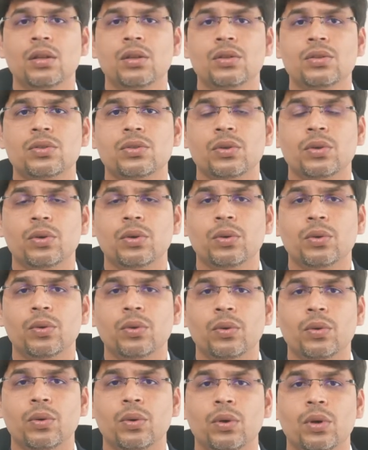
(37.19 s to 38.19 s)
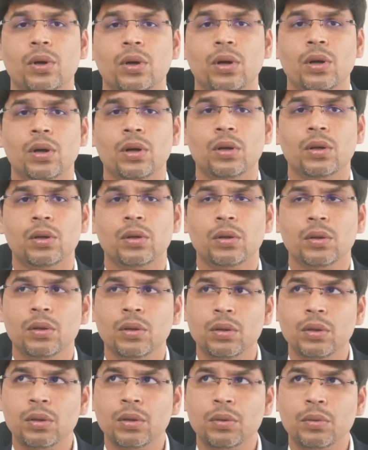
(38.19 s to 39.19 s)
So
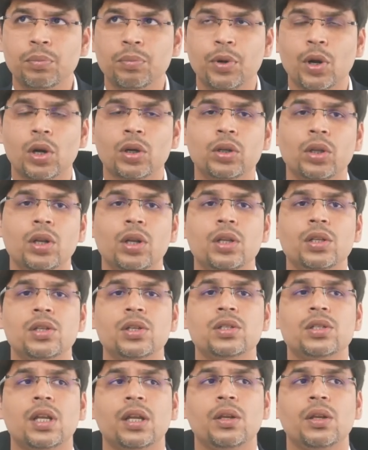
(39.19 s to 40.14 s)
proctologists